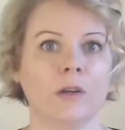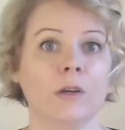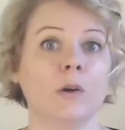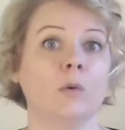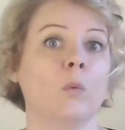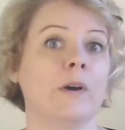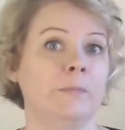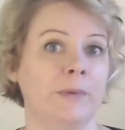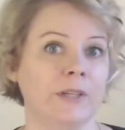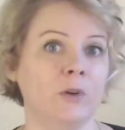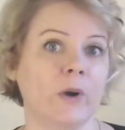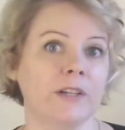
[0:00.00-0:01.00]
One
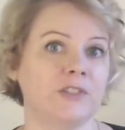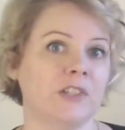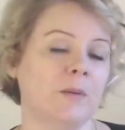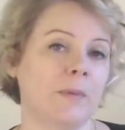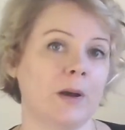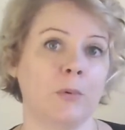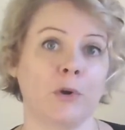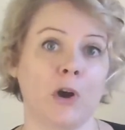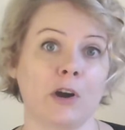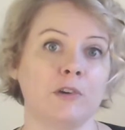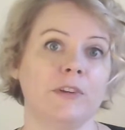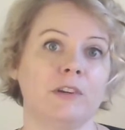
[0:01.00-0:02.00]
big question about
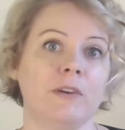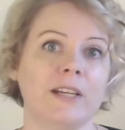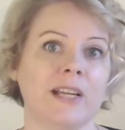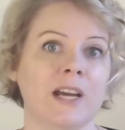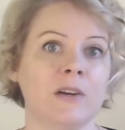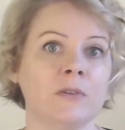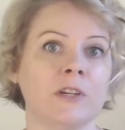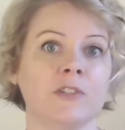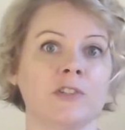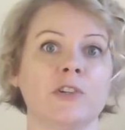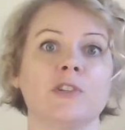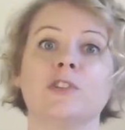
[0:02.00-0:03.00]
pornography right now
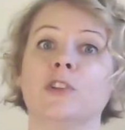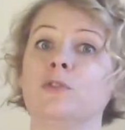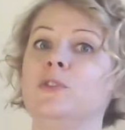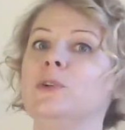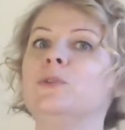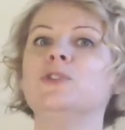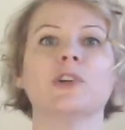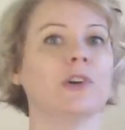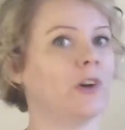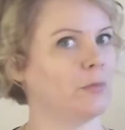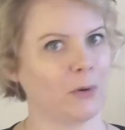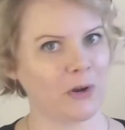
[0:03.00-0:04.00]
concerns the future
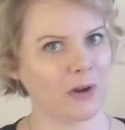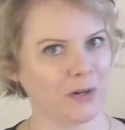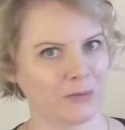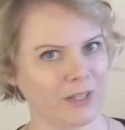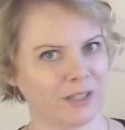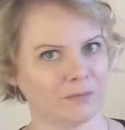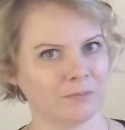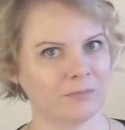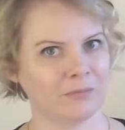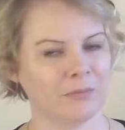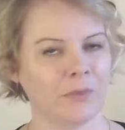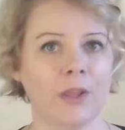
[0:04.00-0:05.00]
of pornography.
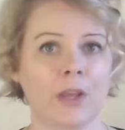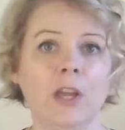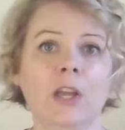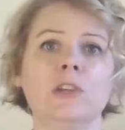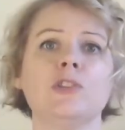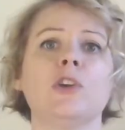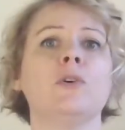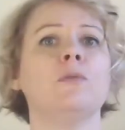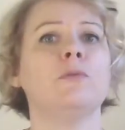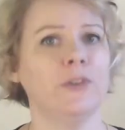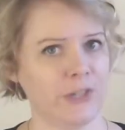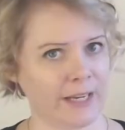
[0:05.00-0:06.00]
So
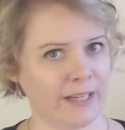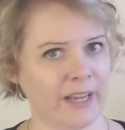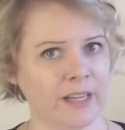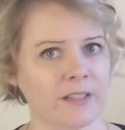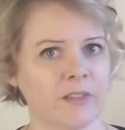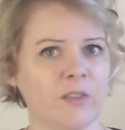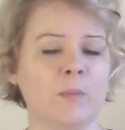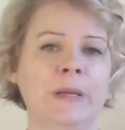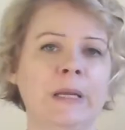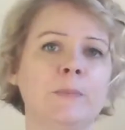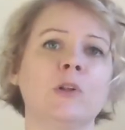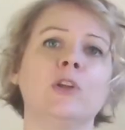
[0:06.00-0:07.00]
for decades, the
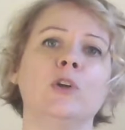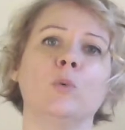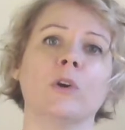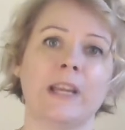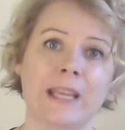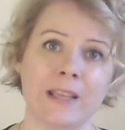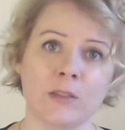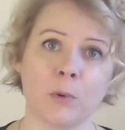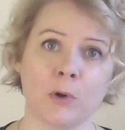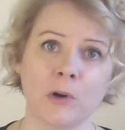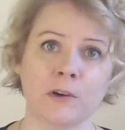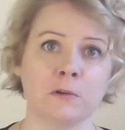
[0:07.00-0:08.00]
people who were in the
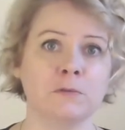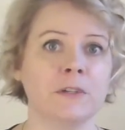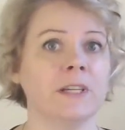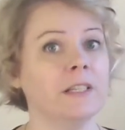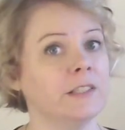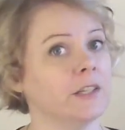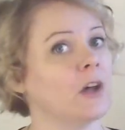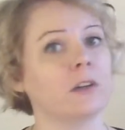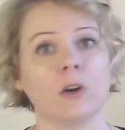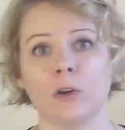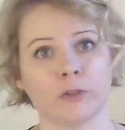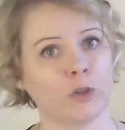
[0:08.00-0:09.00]
pornography did not
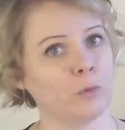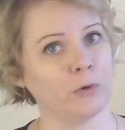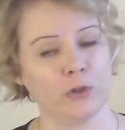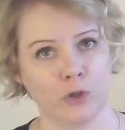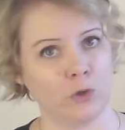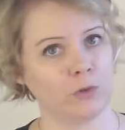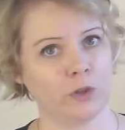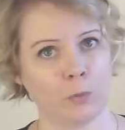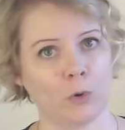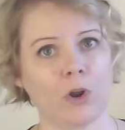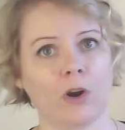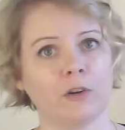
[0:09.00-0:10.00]
also produce the
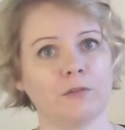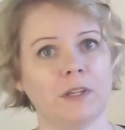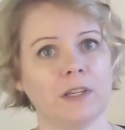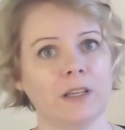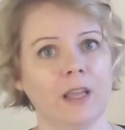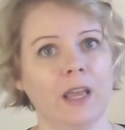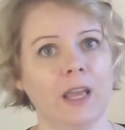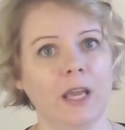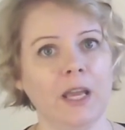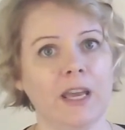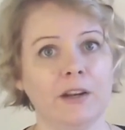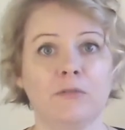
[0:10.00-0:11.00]
pornography.
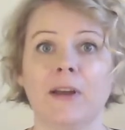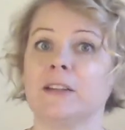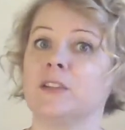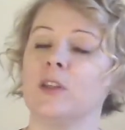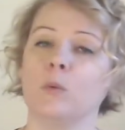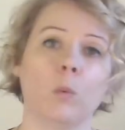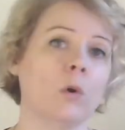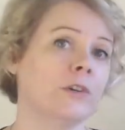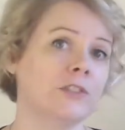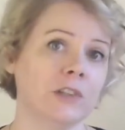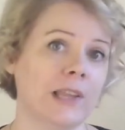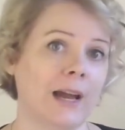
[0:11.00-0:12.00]
And in fact, they
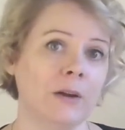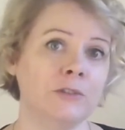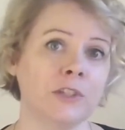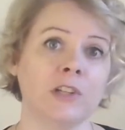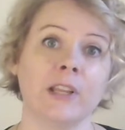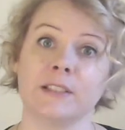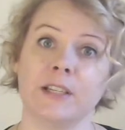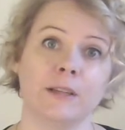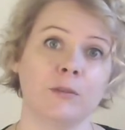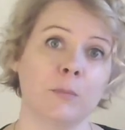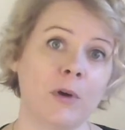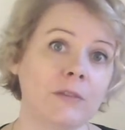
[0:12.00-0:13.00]
weren't allowed to collect any
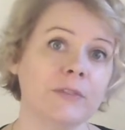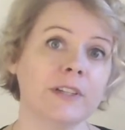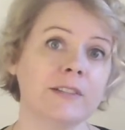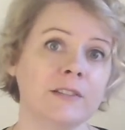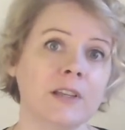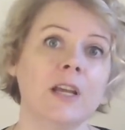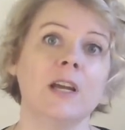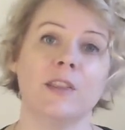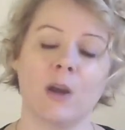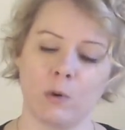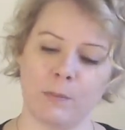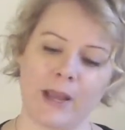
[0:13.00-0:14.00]
of the profits.
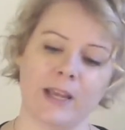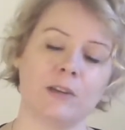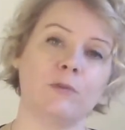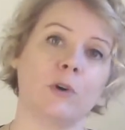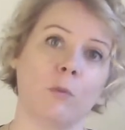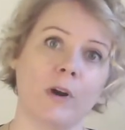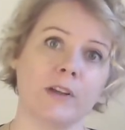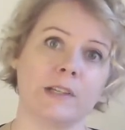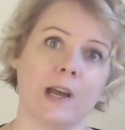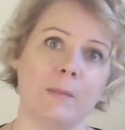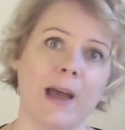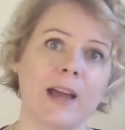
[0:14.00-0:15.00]
They were paid for a
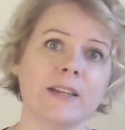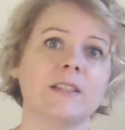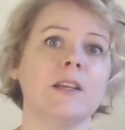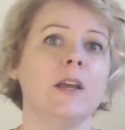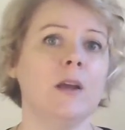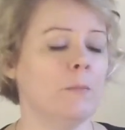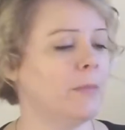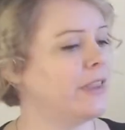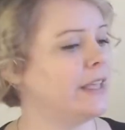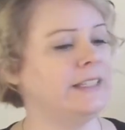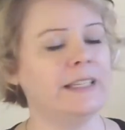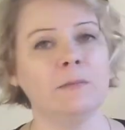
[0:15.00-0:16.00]
one-time act, but
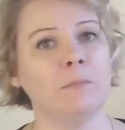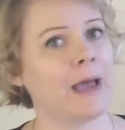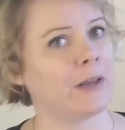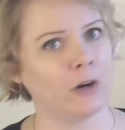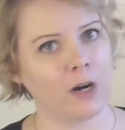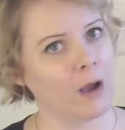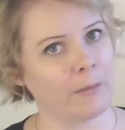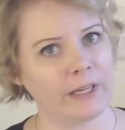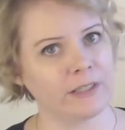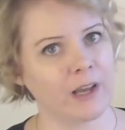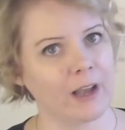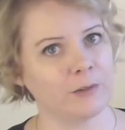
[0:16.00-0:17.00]
it didn't matter how many
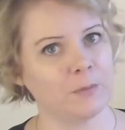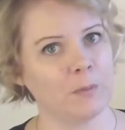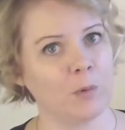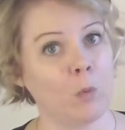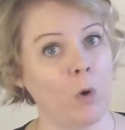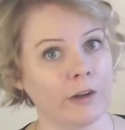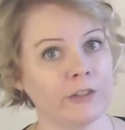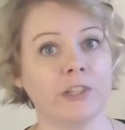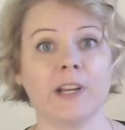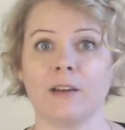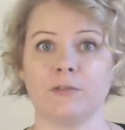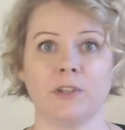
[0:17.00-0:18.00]
times people watched
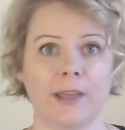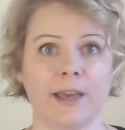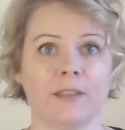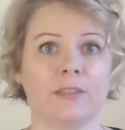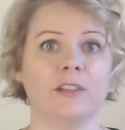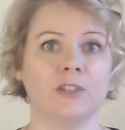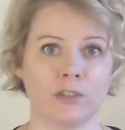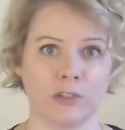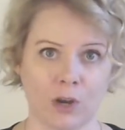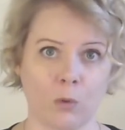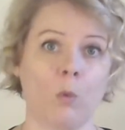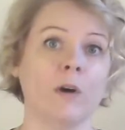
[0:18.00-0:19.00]
it after that. They just
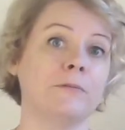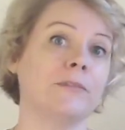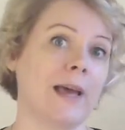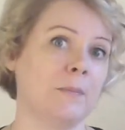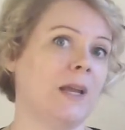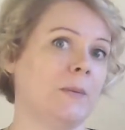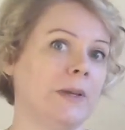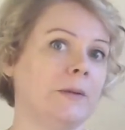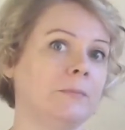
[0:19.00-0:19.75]
got one flat payment.